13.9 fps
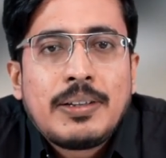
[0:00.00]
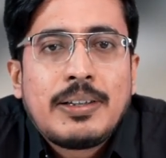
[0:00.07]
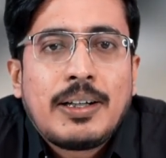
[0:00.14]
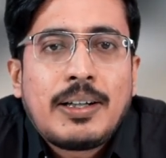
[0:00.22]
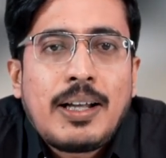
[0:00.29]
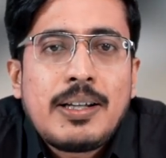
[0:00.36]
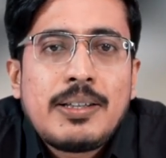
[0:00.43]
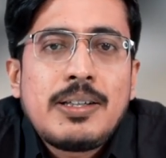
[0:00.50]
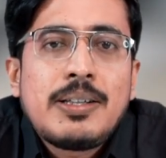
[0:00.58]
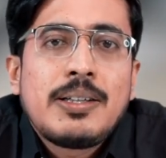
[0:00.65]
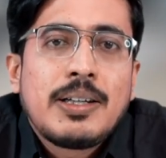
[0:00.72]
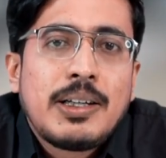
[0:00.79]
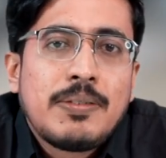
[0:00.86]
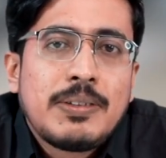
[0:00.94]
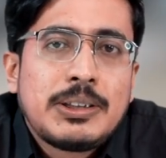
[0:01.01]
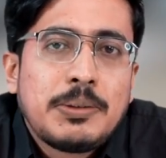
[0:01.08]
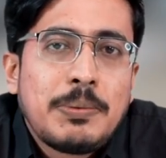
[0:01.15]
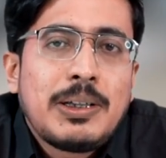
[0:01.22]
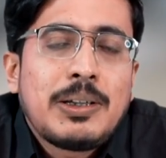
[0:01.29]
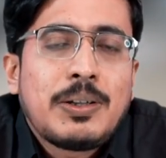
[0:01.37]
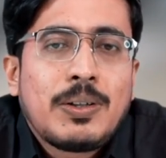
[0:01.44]
that are the
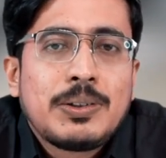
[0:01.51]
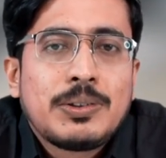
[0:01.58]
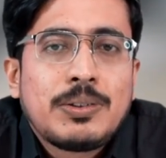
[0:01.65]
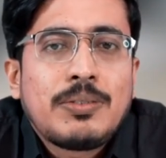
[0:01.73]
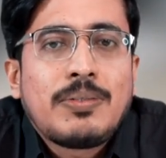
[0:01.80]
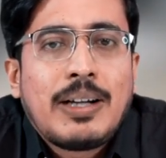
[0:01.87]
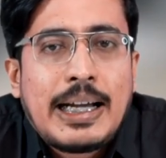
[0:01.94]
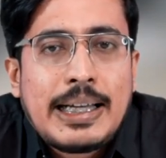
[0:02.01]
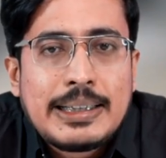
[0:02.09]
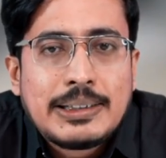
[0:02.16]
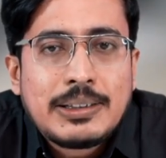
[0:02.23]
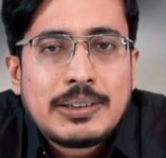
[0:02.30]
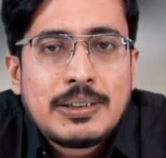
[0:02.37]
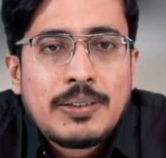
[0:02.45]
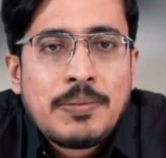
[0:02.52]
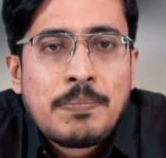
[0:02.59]
reversible cause of arrest.